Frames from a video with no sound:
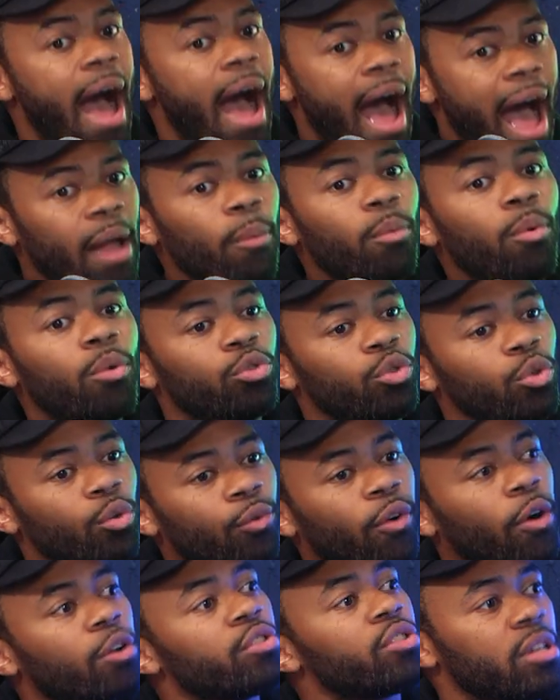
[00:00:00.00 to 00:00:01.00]
I will do.
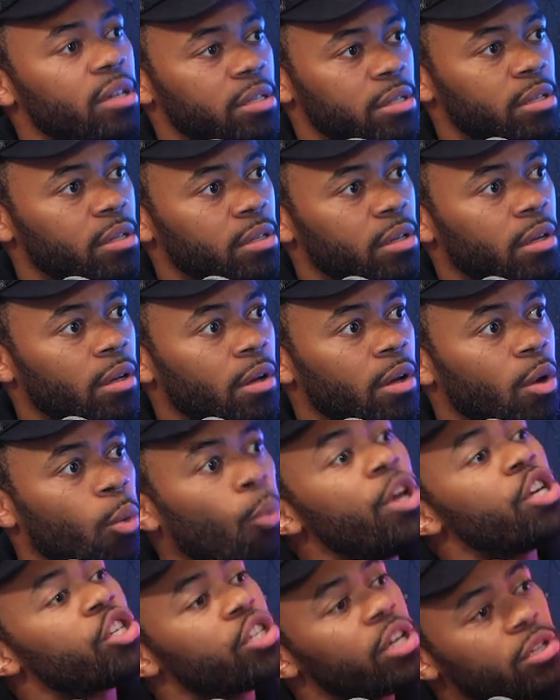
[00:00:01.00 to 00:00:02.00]
Let's reach out to Behringer. Nah,
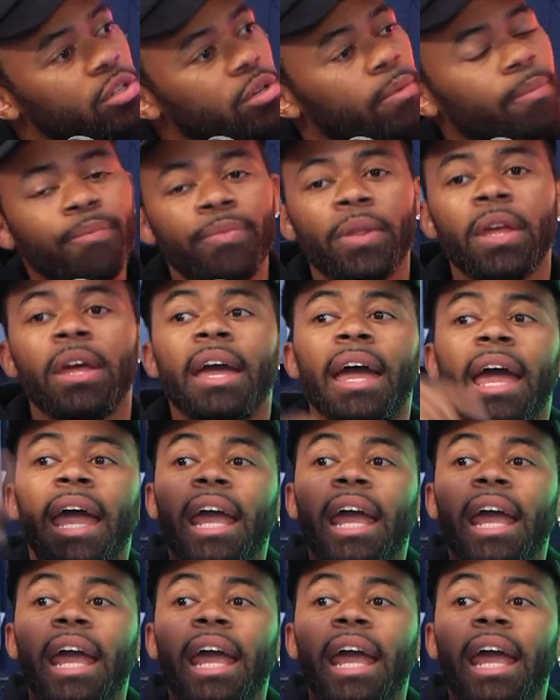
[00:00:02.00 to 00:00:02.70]
we they're should, not gonna pick up.